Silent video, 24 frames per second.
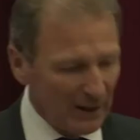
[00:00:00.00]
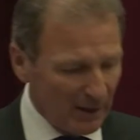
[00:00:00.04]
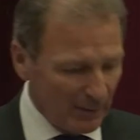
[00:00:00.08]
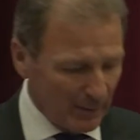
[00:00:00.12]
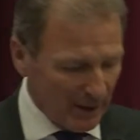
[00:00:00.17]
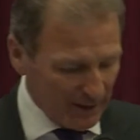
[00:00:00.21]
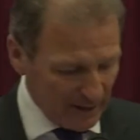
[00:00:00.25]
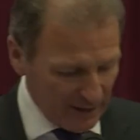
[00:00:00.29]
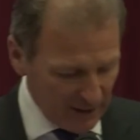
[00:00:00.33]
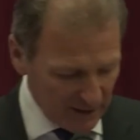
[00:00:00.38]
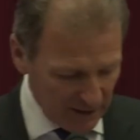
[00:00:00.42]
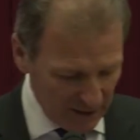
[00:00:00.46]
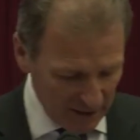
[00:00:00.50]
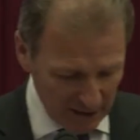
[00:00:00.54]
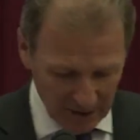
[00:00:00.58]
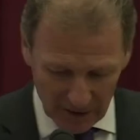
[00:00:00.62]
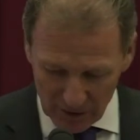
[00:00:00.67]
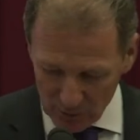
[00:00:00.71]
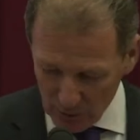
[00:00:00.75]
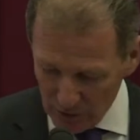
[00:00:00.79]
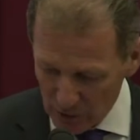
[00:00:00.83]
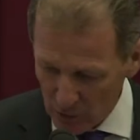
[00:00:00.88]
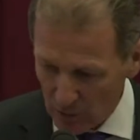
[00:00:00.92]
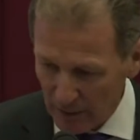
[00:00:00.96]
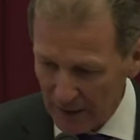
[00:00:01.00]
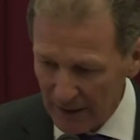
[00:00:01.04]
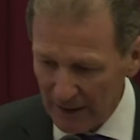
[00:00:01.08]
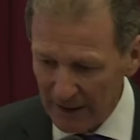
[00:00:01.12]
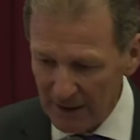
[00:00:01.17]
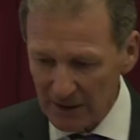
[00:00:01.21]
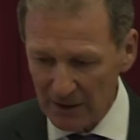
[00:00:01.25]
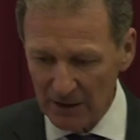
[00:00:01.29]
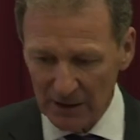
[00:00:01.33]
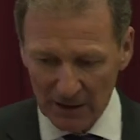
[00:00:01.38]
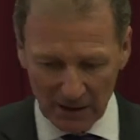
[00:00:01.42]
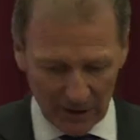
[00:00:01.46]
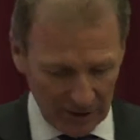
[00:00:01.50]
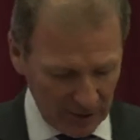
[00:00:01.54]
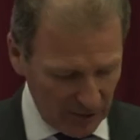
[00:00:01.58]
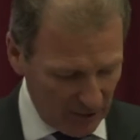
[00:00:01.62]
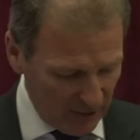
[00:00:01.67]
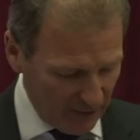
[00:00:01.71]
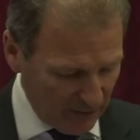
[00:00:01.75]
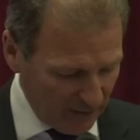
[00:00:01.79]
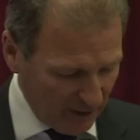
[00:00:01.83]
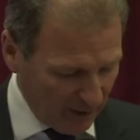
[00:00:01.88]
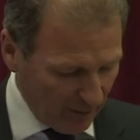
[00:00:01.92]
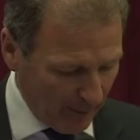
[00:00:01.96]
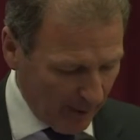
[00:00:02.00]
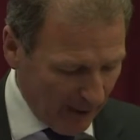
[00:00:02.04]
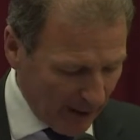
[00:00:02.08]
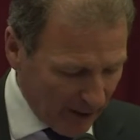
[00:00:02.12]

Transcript: about these things which we need to think about.